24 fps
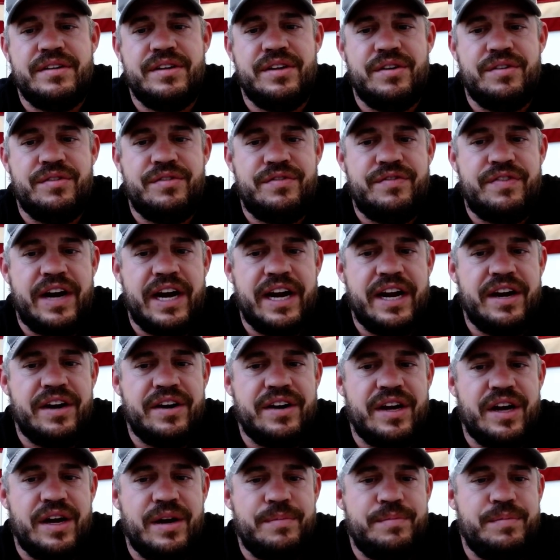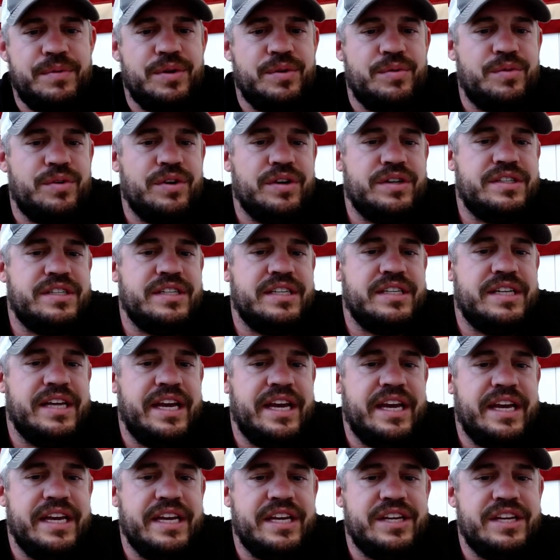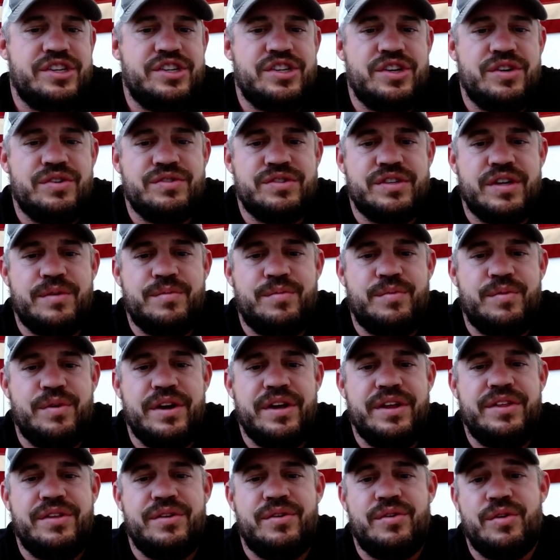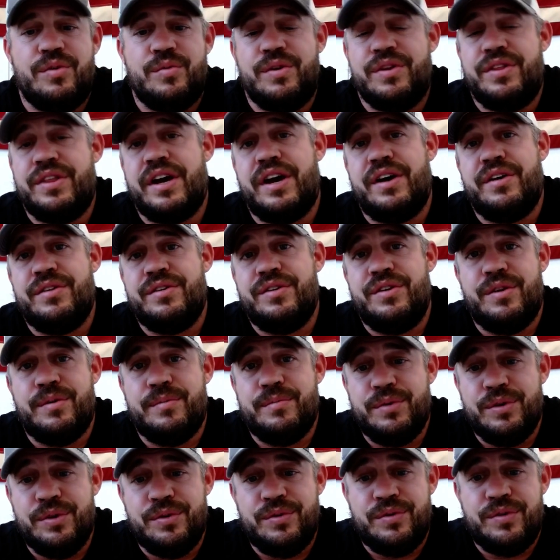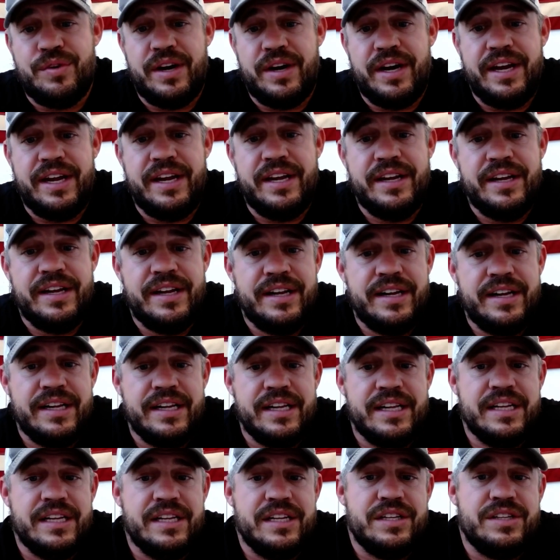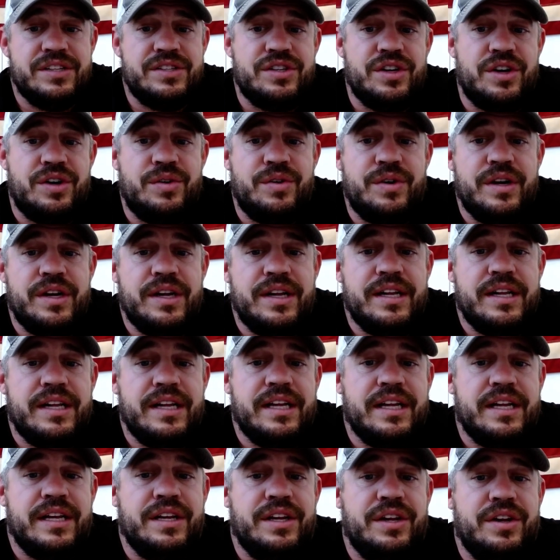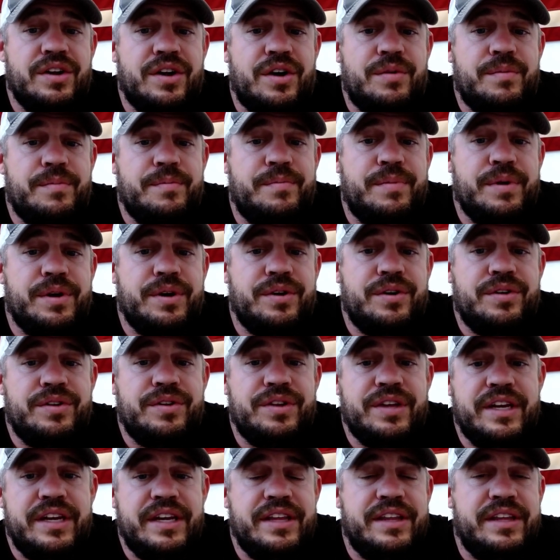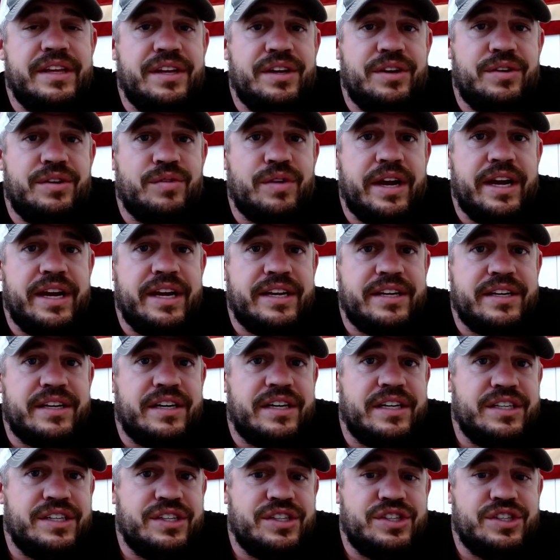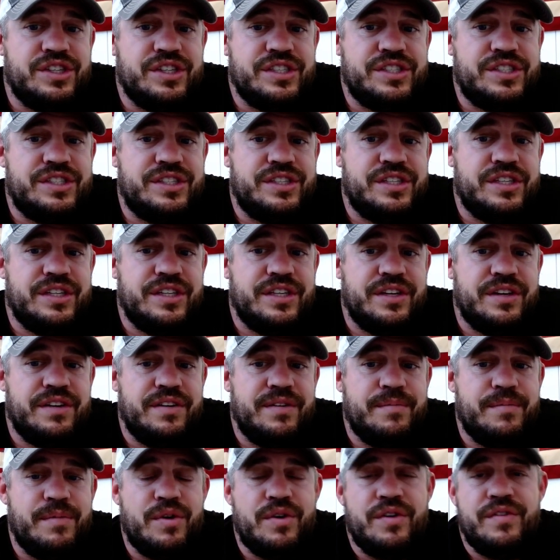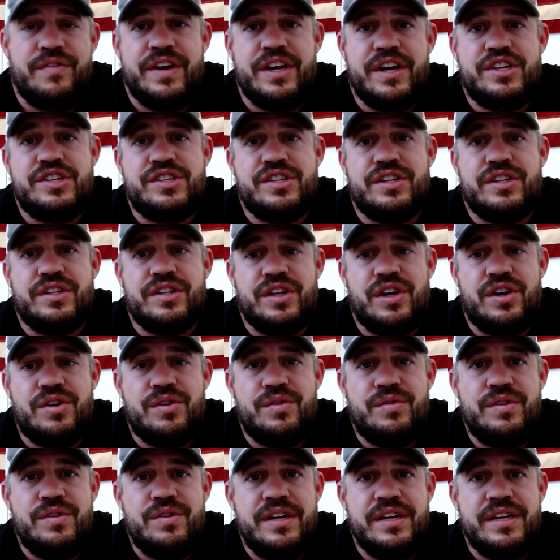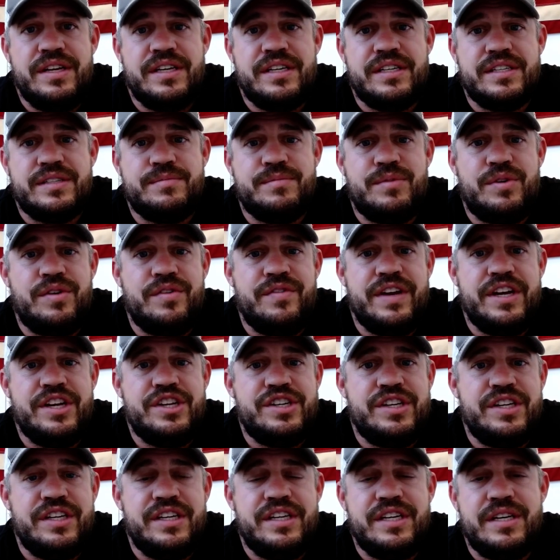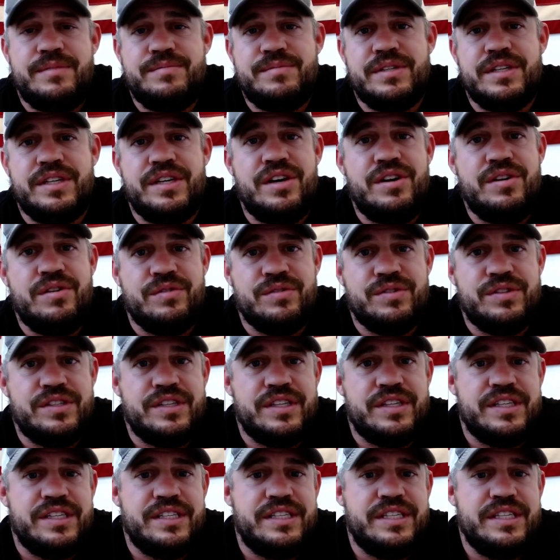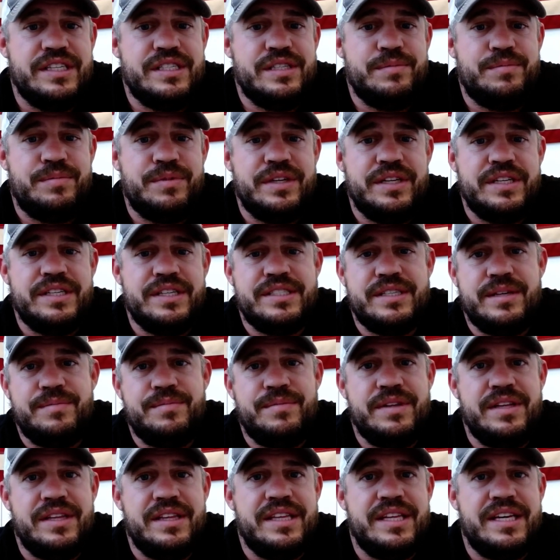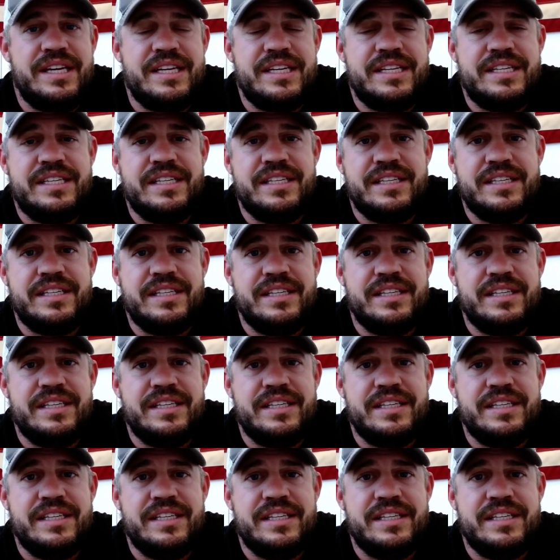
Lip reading: fired up you were today. It shows up with or without your mood, right? So you don't build anything great on just motivation alone, because motivation comes and goes. Discipline is something that